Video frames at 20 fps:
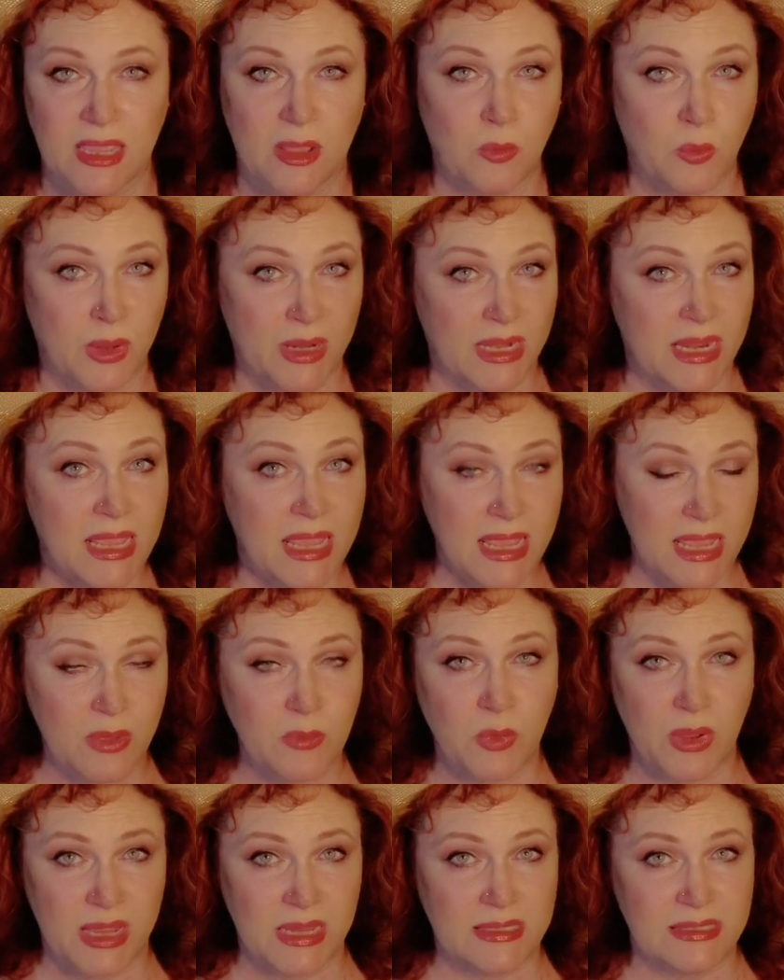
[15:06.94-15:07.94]
When he
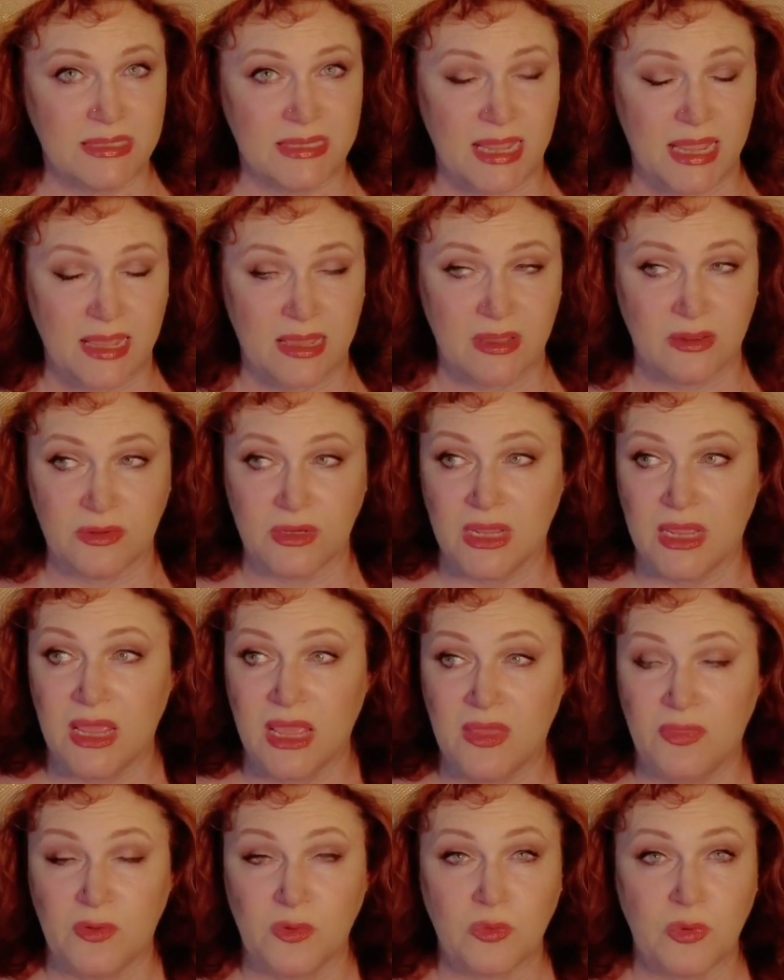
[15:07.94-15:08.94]
went down,
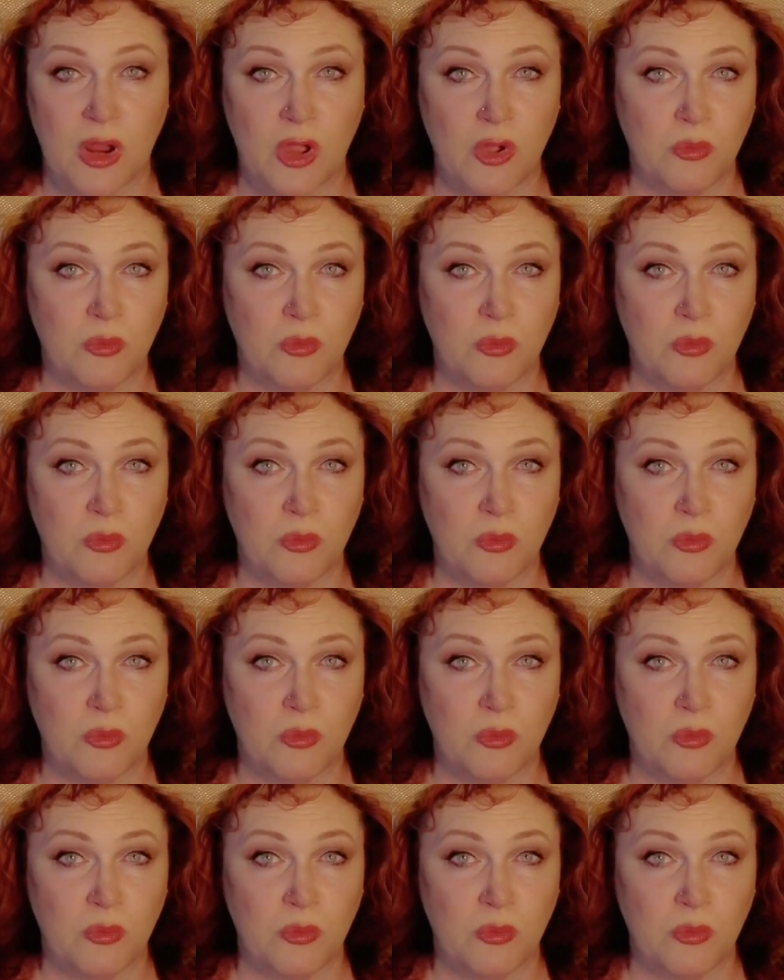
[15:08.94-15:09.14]
the rope